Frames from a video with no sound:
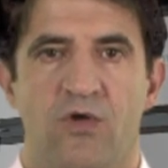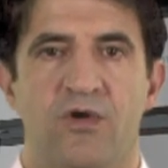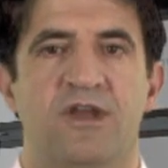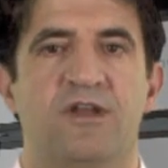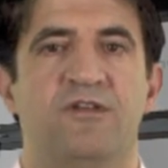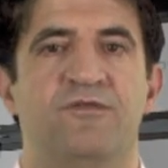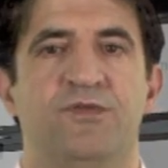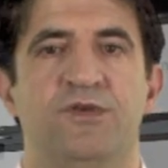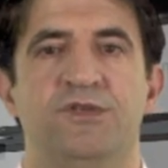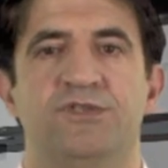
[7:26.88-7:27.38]

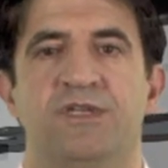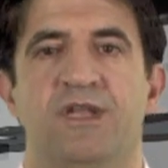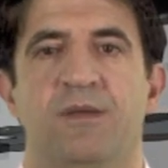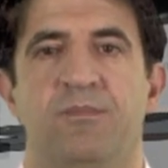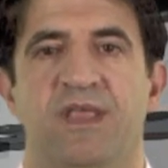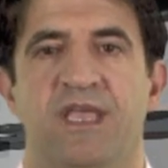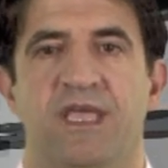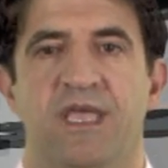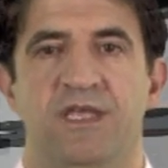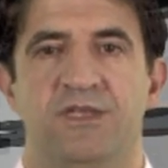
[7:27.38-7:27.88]
Oracle Fusion
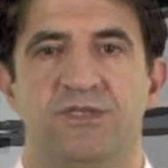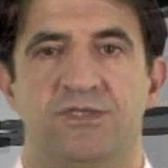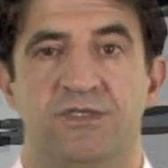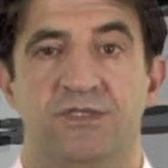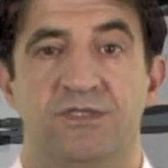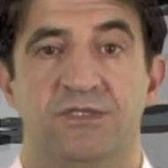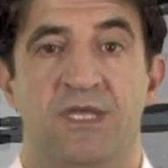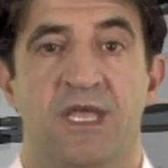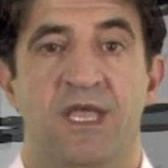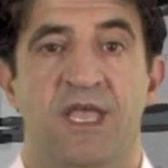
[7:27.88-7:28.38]

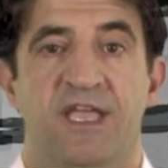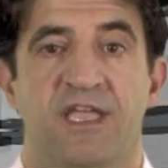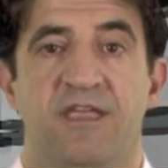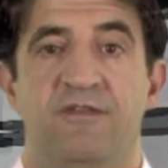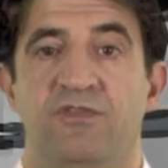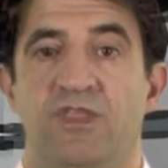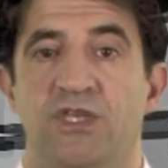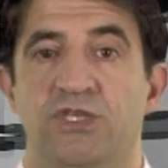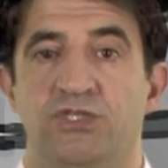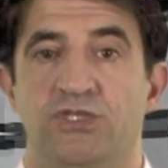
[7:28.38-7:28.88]
applications
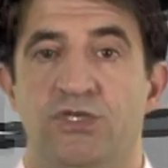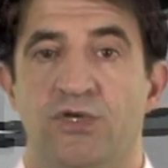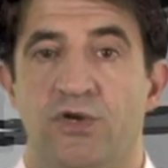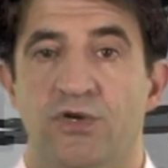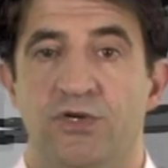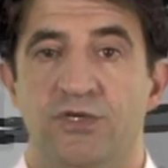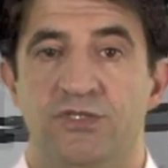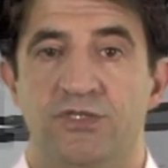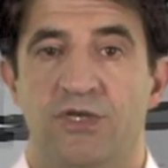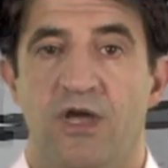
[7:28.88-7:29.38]
give the
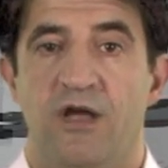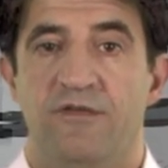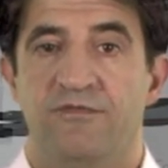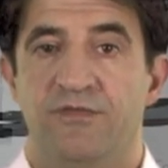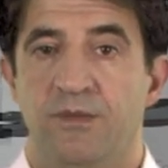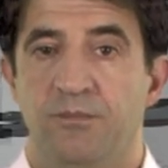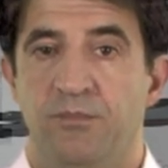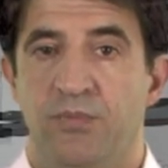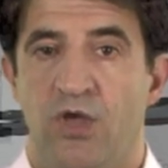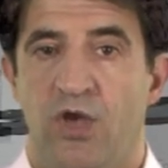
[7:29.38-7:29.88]
choice
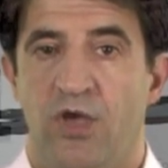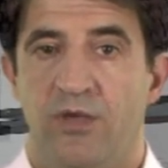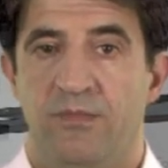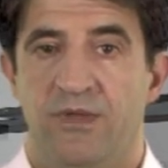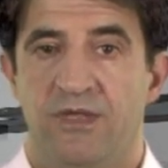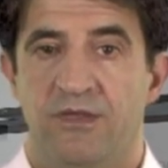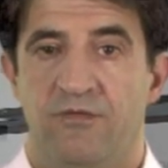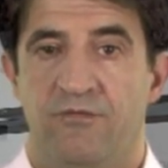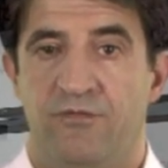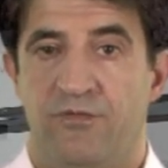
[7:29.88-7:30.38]
of
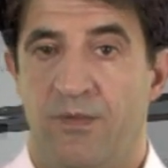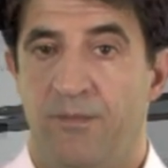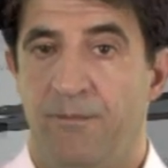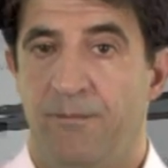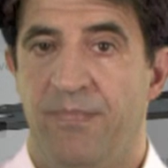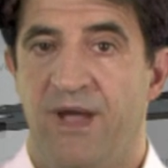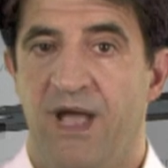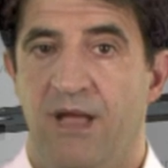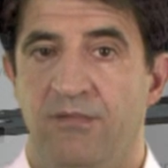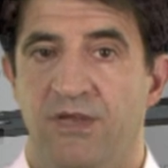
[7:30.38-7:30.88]
deployment from
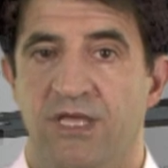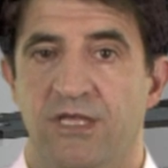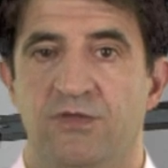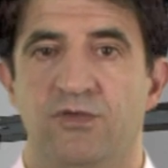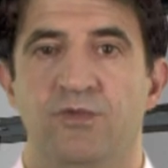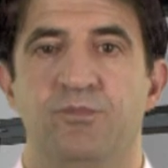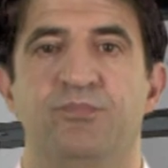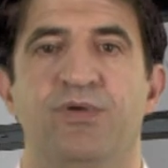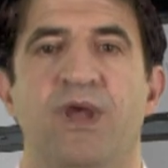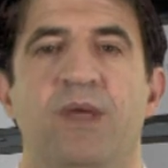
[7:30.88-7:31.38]
public
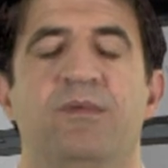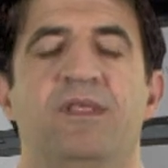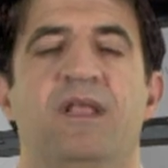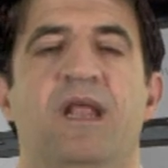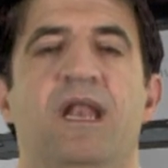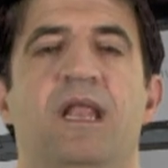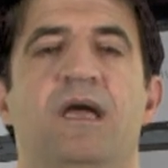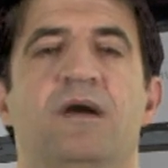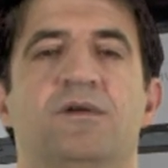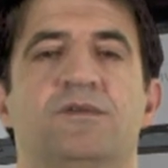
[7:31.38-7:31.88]
to
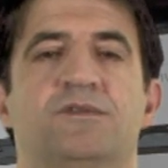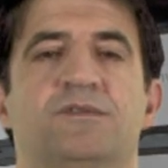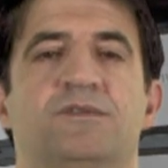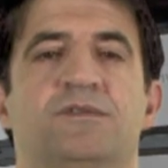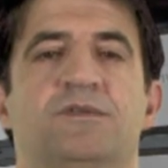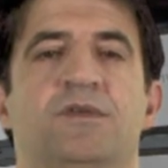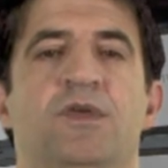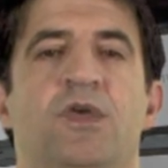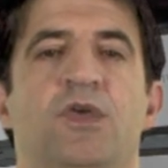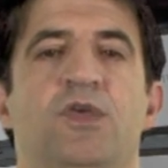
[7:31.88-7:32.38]
private clouds.